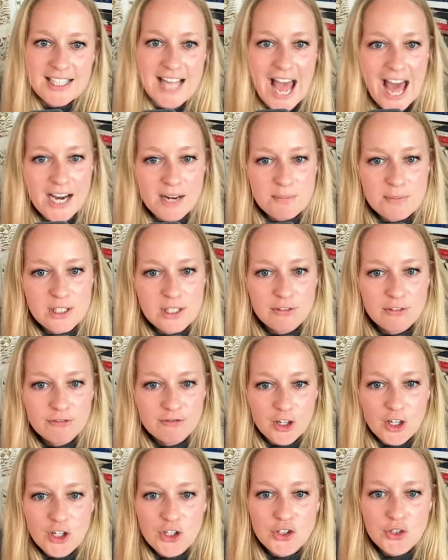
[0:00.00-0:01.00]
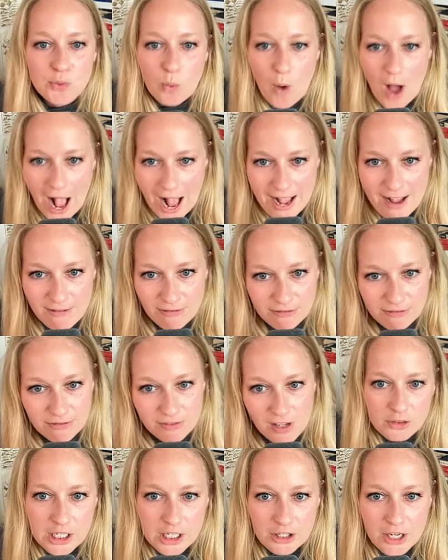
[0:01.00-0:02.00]
Adam's first
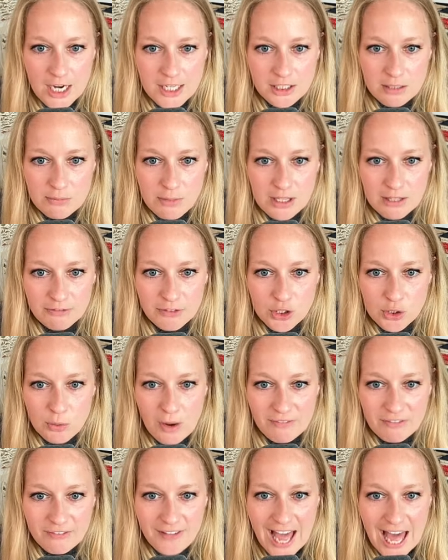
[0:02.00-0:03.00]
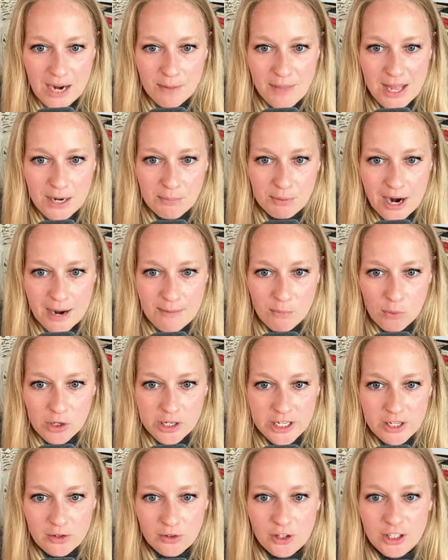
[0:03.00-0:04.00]
wife, theorized to be the first wife of Adam, and a
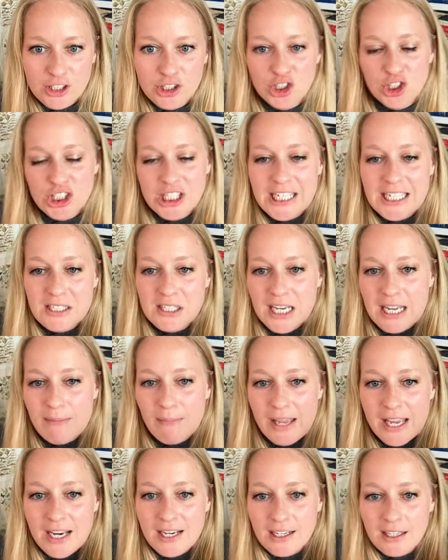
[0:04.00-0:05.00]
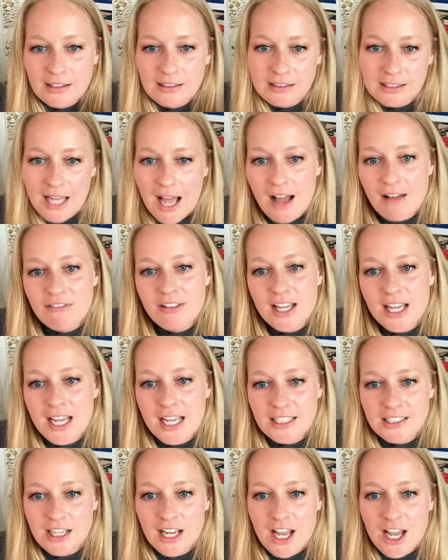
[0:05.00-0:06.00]
primordial she-demon. Love
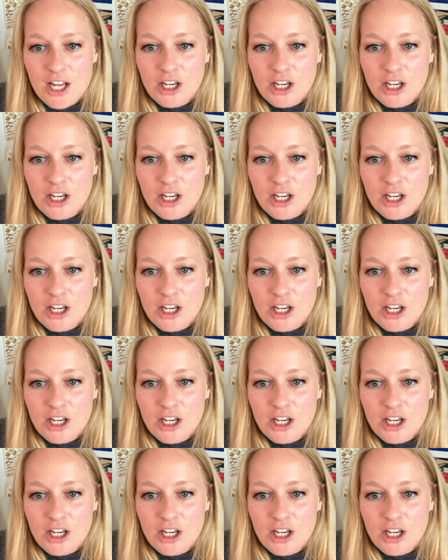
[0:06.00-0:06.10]
it.